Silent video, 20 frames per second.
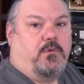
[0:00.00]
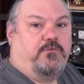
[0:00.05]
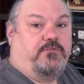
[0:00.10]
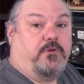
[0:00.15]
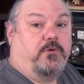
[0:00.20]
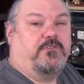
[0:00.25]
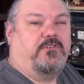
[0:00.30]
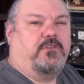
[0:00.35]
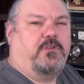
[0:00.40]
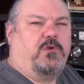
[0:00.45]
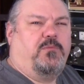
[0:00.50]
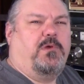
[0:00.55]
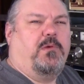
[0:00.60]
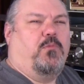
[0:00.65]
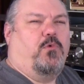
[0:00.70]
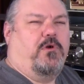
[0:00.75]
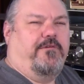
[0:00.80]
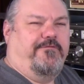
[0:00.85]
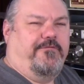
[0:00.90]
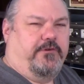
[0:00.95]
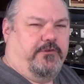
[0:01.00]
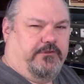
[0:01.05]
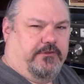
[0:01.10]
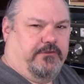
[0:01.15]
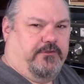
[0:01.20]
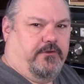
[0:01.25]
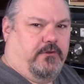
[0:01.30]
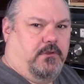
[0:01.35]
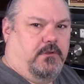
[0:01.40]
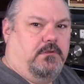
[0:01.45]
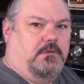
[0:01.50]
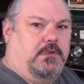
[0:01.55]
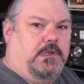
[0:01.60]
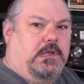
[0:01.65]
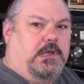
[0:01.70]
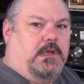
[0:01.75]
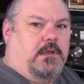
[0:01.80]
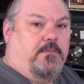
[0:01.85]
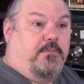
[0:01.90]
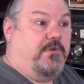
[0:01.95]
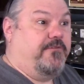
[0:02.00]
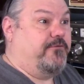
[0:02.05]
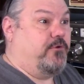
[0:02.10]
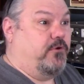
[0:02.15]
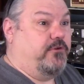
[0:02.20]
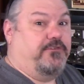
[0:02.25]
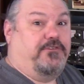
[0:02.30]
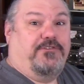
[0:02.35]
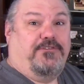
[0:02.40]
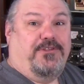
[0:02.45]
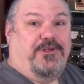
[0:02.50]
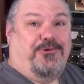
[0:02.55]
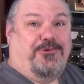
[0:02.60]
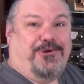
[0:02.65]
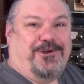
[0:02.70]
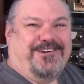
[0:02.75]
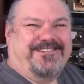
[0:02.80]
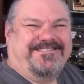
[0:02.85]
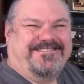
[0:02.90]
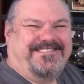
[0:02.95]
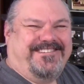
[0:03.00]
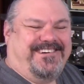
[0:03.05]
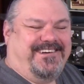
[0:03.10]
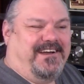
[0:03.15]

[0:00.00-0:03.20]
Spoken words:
So it's a little bit more versatile. But of course, it's newer.